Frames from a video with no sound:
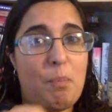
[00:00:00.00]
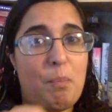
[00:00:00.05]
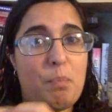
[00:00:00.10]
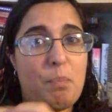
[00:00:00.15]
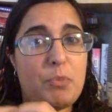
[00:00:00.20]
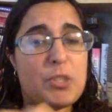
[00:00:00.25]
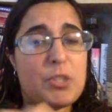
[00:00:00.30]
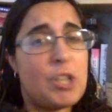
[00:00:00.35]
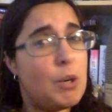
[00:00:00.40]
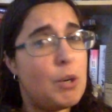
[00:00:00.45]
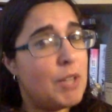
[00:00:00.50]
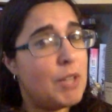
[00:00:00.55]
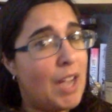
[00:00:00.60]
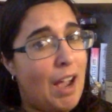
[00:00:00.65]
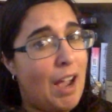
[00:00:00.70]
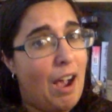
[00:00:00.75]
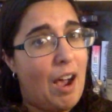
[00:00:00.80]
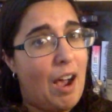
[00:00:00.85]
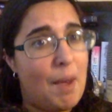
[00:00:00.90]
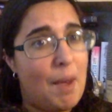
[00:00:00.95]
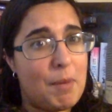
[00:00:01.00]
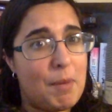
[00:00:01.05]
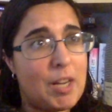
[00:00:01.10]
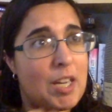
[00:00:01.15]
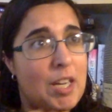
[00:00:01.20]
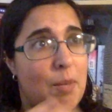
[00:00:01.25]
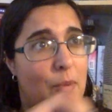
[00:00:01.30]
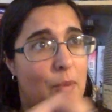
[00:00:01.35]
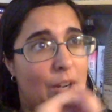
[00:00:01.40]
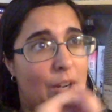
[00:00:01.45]
So yeah, I'm gonna
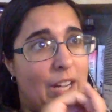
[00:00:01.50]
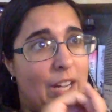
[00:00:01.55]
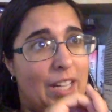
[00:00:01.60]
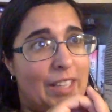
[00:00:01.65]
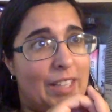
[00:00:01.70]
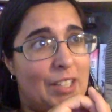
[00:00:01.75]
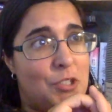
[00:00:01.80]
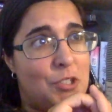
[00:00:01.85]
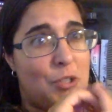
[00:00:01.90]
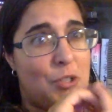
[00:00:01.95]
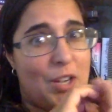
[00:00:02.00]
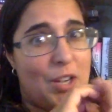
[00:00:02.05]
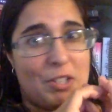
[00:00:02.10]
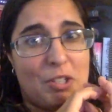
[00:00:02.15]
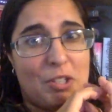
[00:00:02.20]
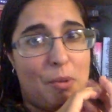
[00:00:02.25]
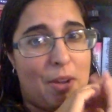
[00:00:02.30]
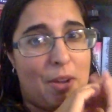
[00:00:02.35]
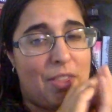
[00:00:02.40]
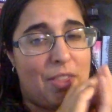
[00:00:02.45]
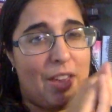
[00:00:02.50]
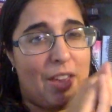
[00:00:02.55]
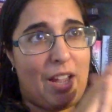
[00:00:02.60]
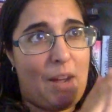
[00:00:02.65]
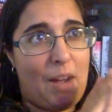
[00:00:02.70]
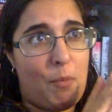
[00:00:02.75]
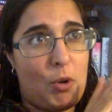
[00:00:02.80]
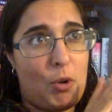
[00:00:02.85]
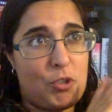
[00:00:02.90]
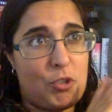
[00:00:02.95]
keep reading and let you guys know what I think.
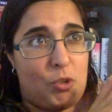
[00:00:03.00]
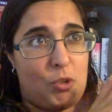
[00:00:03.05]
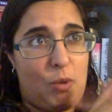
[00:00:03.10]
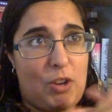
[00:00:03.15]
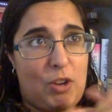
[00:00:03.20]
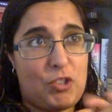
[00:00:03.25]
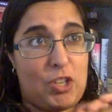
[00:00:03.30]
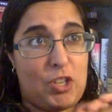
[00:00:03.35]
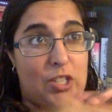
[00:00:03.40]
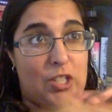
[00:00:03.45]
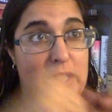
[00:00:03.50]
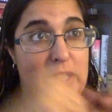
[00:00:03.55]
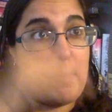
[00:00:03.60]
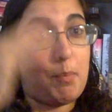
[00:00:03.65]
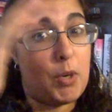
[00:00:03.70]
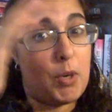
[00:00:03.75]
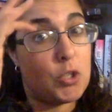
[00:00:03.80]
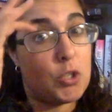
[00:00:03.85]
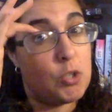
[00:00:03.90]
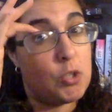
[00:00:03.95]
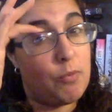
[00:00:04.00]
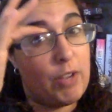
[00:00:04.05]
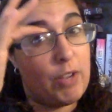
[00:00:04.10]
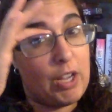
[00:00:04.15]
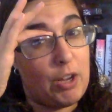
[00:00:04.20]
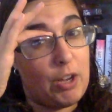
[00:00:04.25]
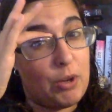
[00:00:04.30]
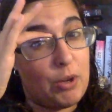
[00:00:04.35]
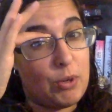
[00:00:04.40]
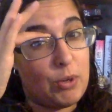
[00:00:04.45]
I'm also watching some booktube
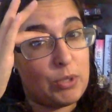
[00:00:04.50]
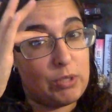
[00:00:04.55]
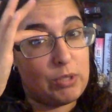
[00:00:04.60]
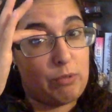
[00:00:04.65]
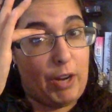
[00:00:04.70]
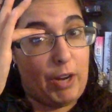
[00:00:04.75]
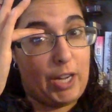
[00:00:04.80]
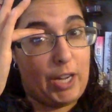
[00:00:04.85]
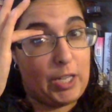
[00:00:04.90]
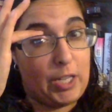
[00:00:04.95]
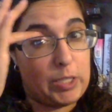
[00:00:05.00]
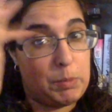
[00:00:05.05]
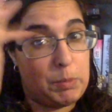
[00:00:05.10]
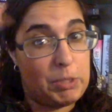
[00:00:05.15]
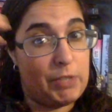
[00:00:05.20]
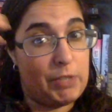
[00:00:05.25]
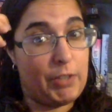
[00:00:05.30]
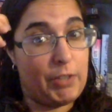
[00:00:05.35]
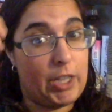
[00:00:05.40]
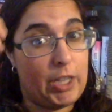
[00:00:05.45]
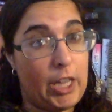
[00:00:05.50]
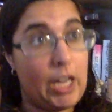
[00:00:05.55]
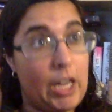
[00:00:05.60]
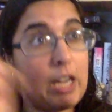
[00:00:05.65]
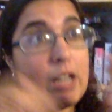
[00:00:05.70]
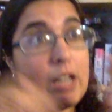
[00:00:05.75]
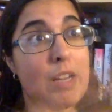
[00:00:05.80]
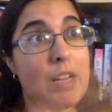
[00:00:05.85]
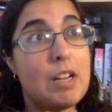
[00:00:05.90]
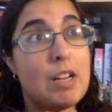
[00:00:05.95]
videos, Reagan specifically.
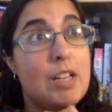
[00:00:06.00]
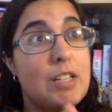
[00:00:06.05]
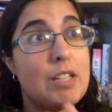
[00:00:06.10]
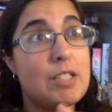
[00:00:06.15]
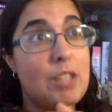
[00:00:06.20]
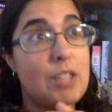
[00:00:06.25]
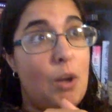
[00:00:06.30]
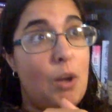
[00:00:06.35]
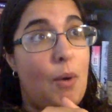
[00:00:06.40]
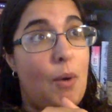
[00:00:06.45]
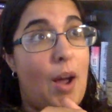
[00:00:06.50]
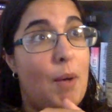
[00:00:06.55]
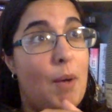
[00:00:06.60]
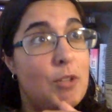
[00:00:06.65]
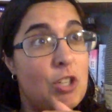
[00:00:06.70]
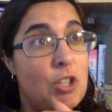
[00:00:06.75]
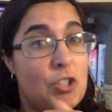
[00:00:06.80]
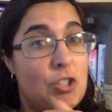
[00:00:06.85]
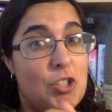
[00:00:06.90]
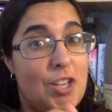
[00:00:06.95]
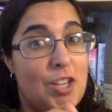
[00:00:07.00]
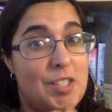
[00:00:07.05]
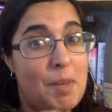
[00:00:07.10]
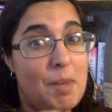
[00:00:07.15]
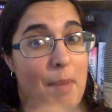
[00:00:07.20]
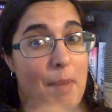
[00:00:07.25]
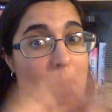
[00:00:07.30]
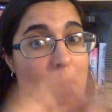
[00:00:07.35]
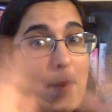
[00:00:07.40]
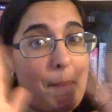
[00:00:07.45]
So I will talk to you guys in a
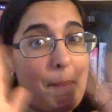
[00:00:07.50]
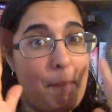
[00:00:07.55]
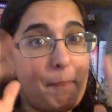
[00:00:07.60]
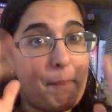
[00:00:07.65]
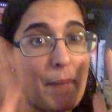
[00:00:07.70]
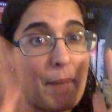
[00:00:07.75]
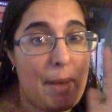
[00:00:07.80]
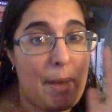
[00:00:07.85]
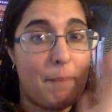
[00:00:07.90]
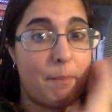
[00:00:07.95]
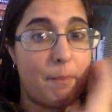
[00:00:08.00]
bit. Bye.